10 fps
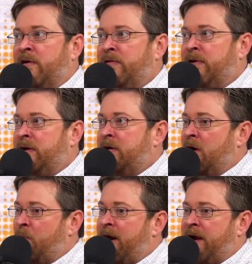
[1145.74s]

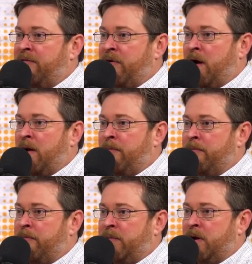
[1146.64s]
And we have
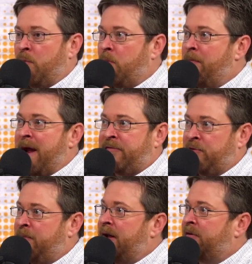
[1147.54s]

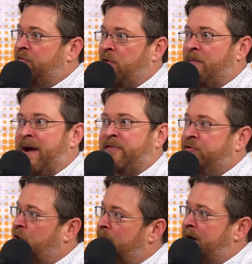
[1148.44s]
master pest control,
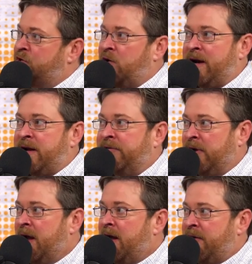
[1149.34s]
master termite trainings
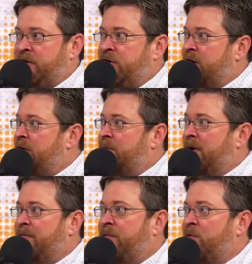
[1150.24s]
that you can do,
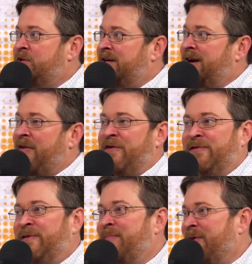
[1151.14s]
but unfortunately all
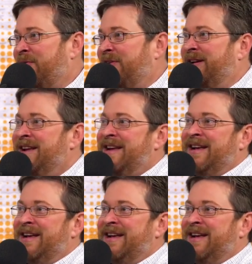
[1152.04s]
those are in person.